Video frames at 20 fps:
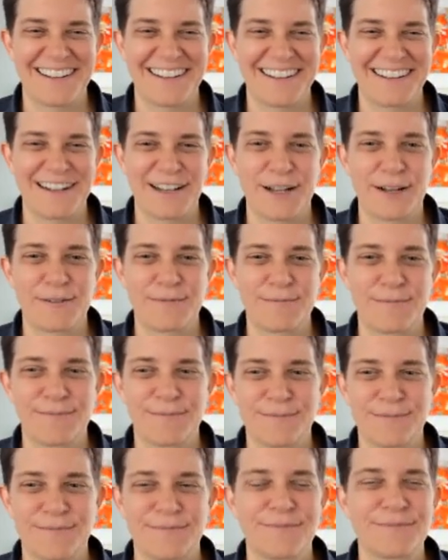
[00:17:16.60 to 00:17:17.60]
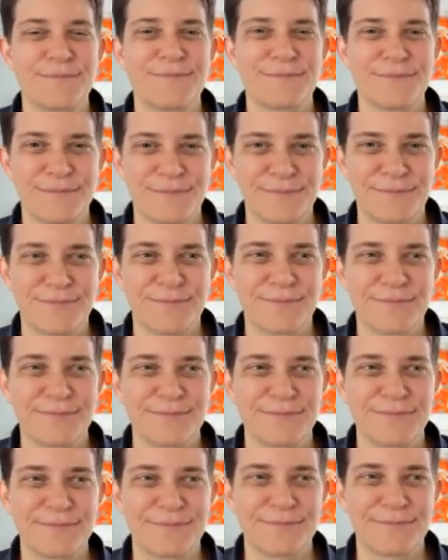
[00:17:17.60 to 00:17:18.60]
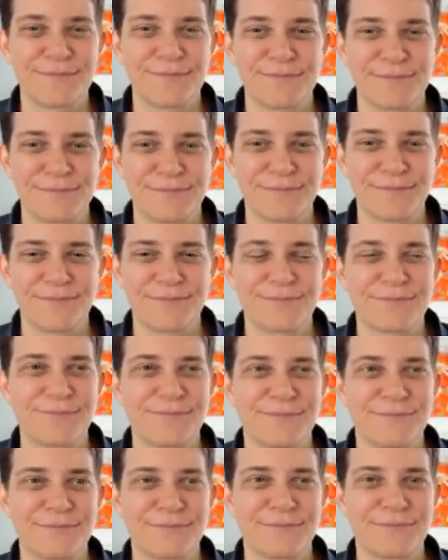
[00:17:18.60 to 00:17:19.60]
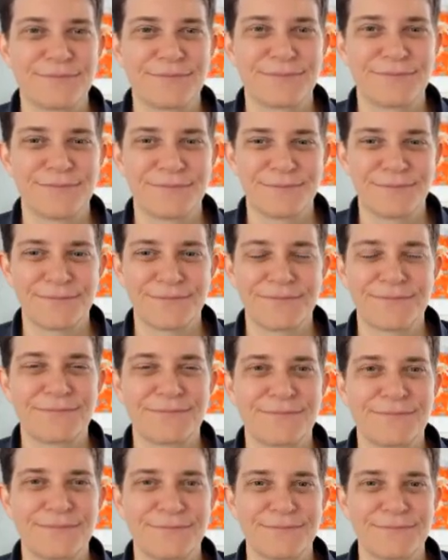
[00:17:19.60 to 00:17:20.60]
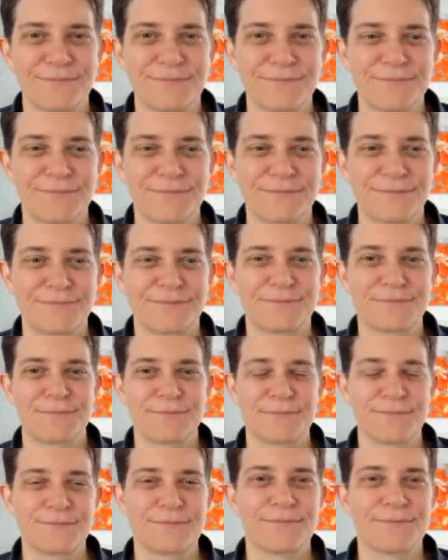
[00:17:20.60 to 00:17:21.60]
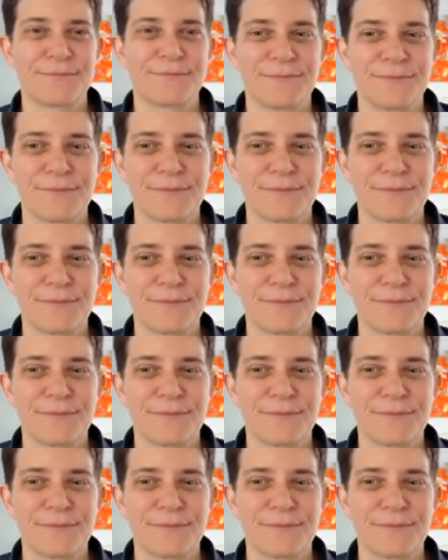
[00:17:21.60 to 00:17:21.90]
This person isn't speaking.